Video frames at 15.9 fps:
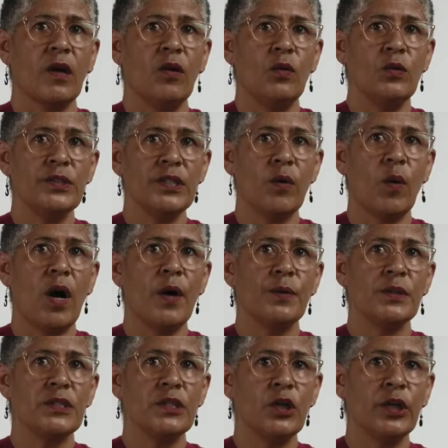Also, I
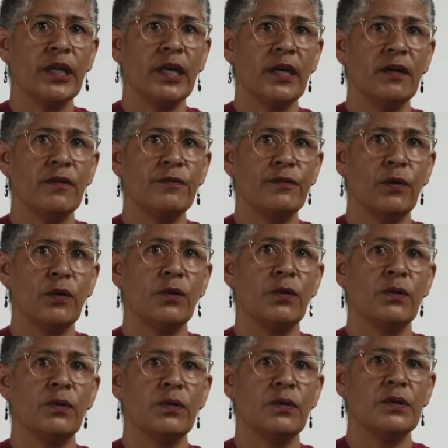was looking
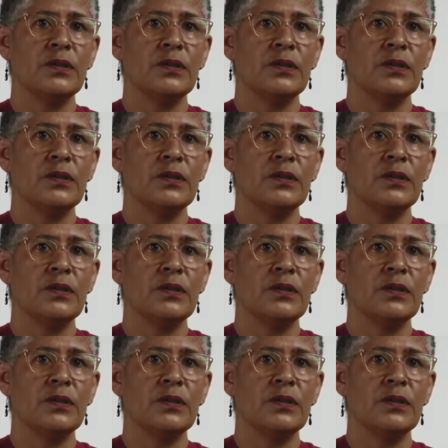for